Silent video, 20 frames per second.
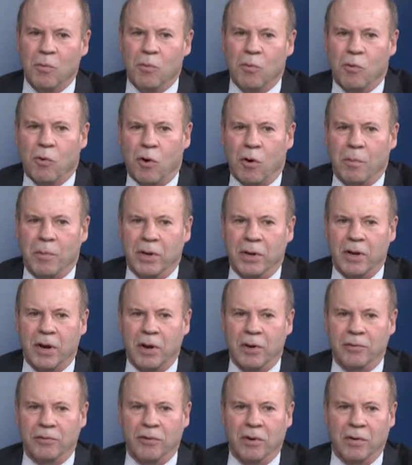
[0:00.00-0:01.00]
or
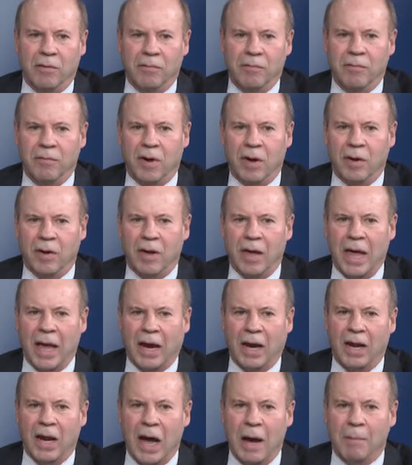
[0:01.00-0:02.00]
because of
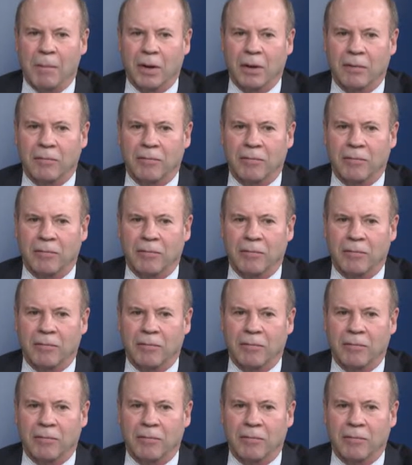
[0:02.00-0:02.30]
economic